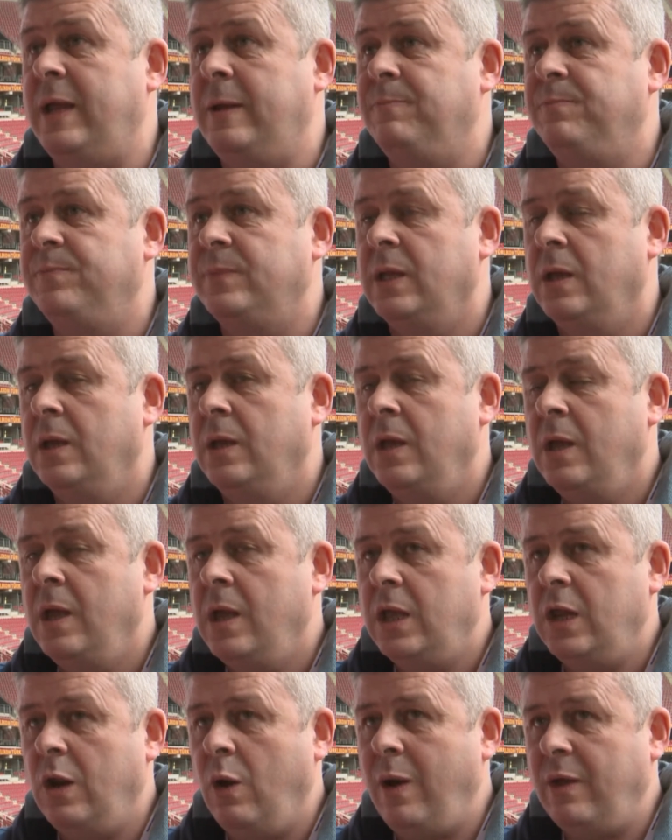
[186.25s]

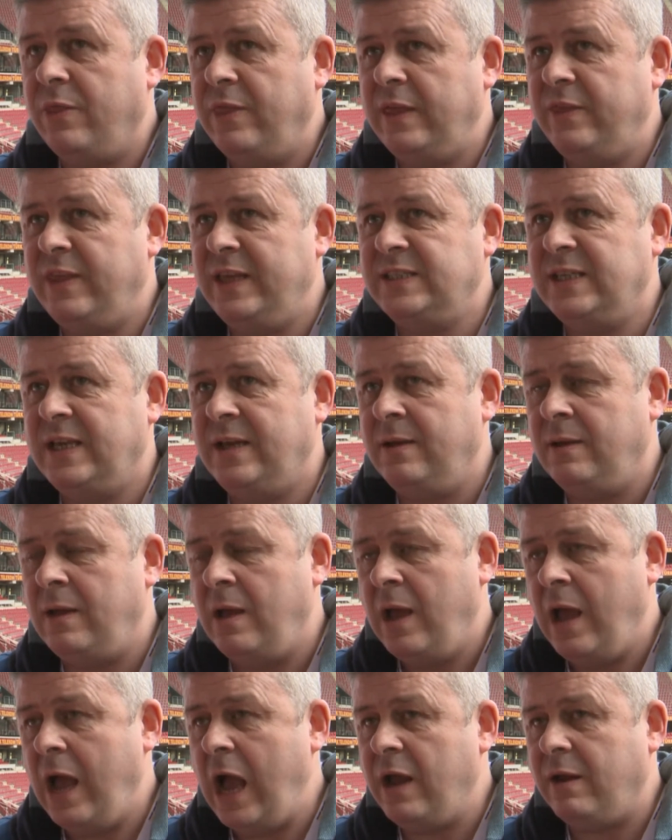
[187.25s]
You know, there's a
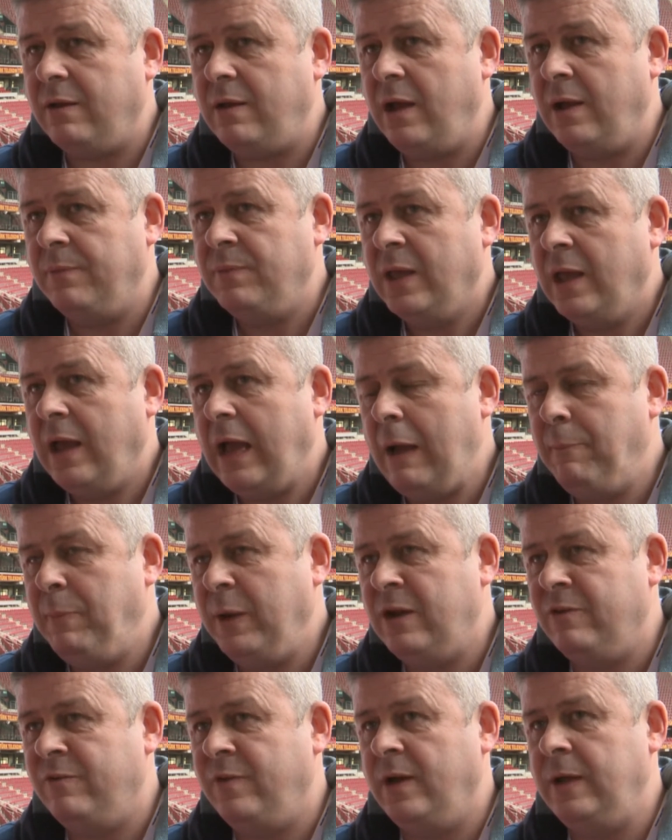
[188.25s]

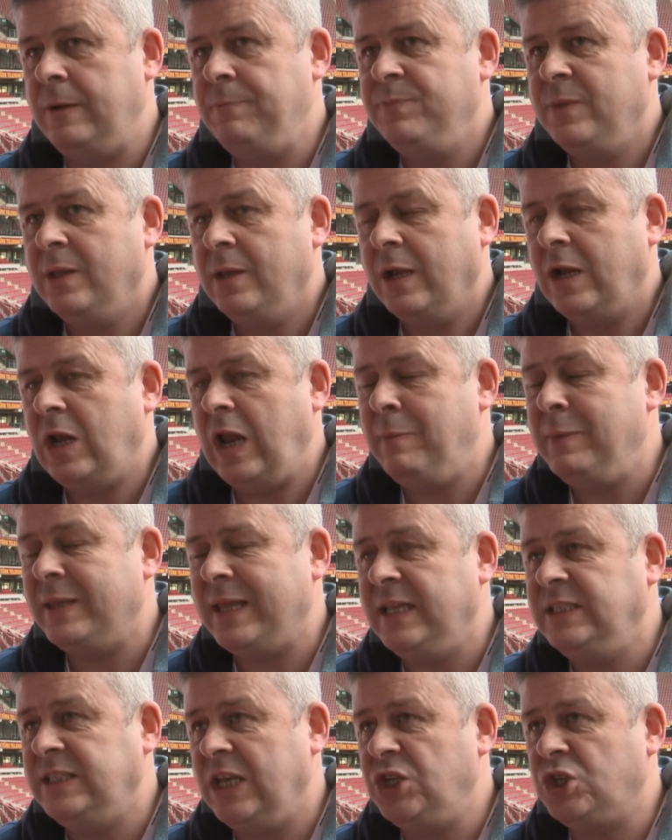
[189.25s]
bit of a
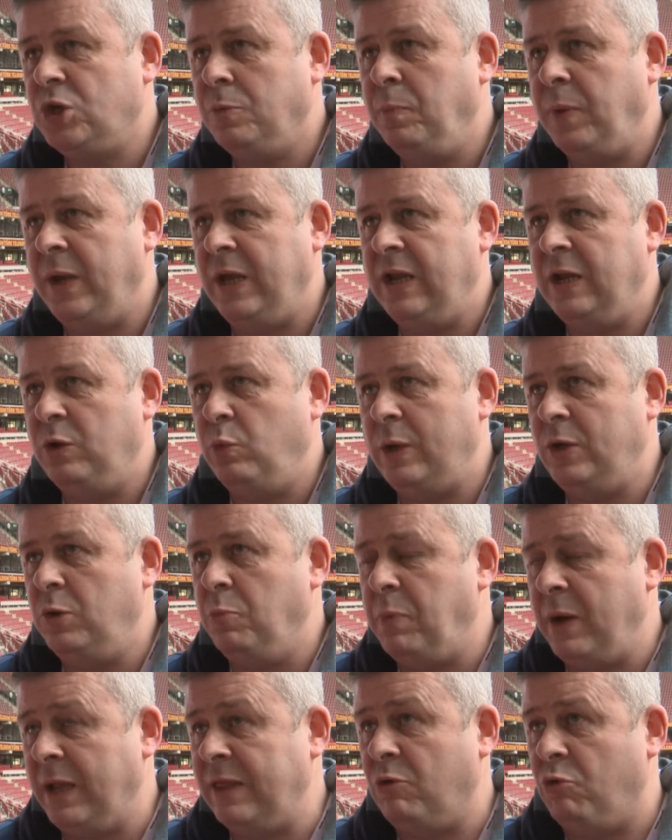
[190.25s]
climatization period when you
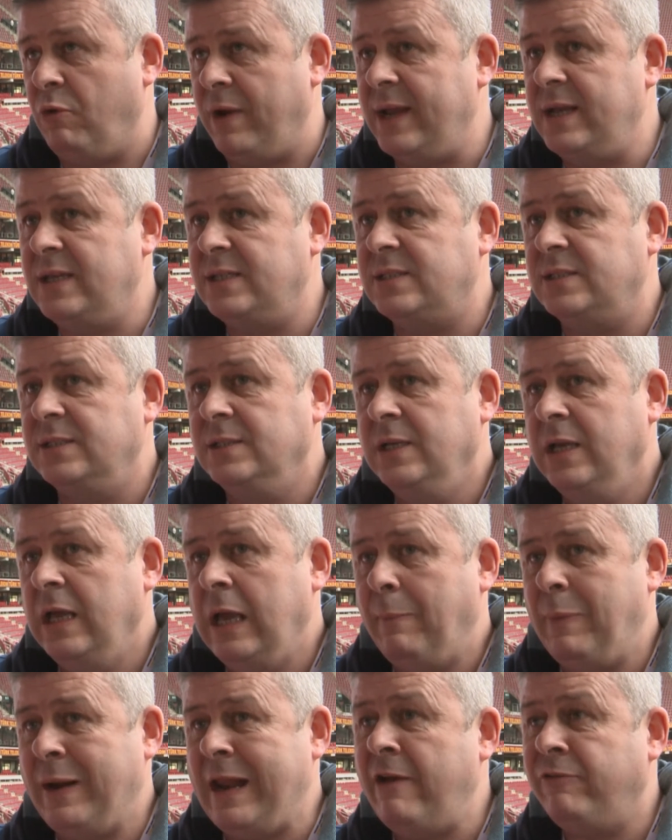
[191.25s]
bring the rigs,
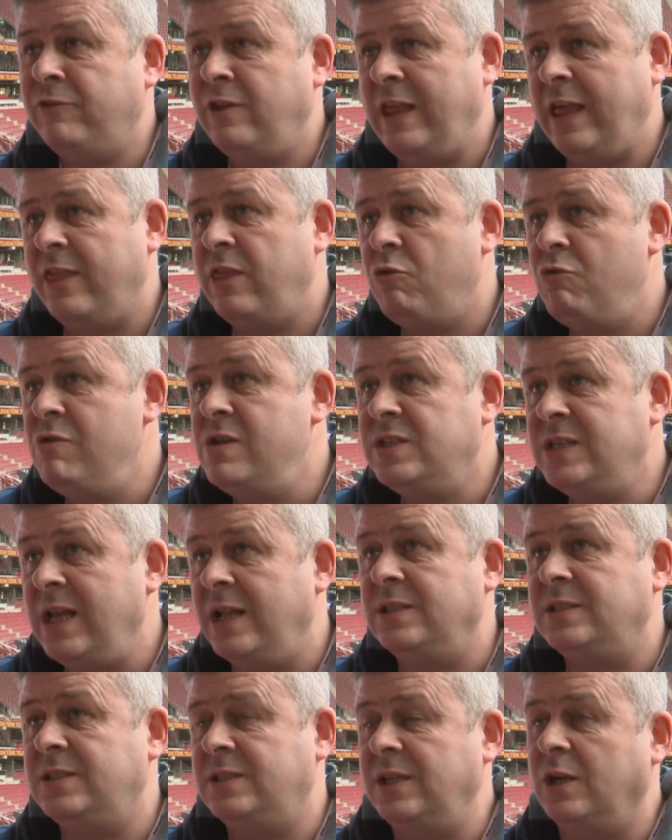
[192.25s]
but after that the
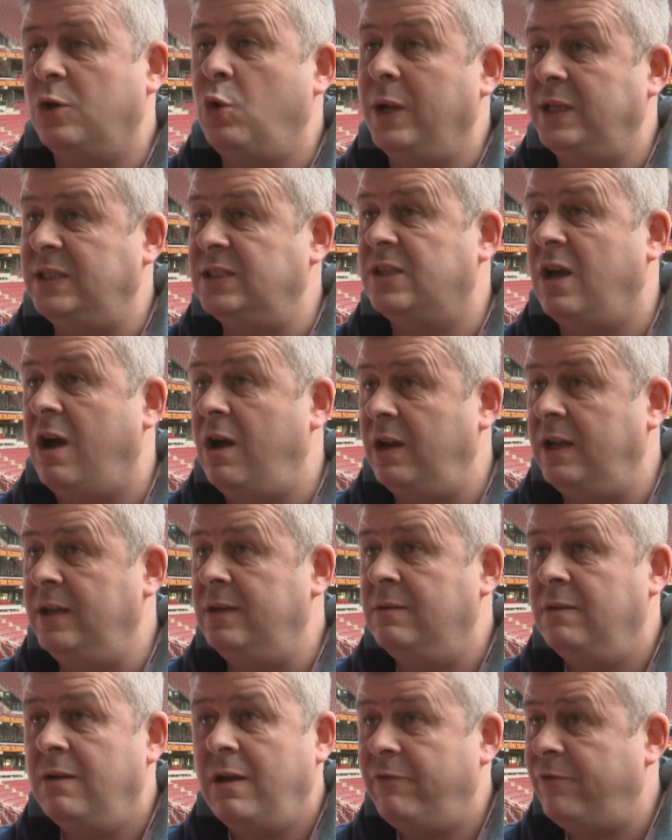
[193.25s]
results are quite
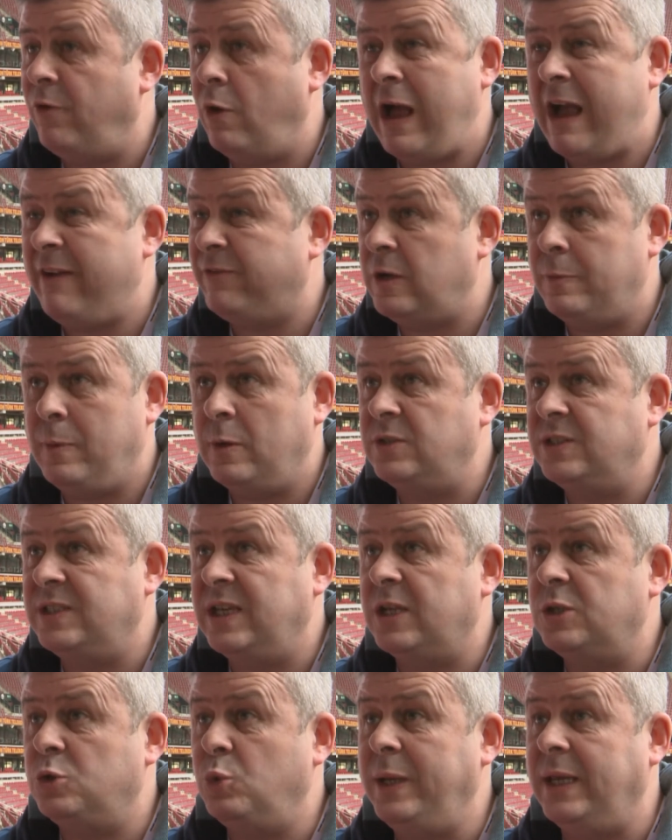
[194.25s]
startling after about
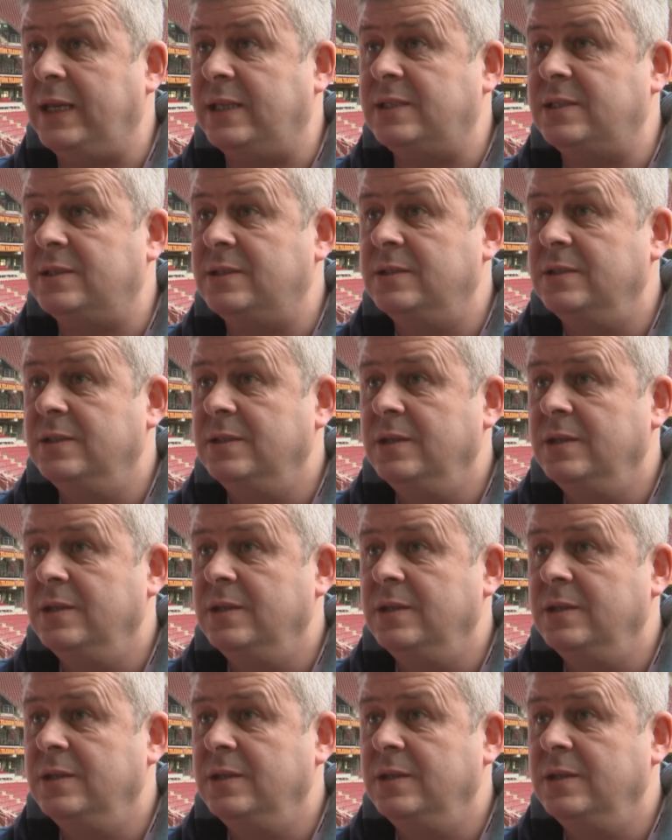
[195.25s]
6 weeks.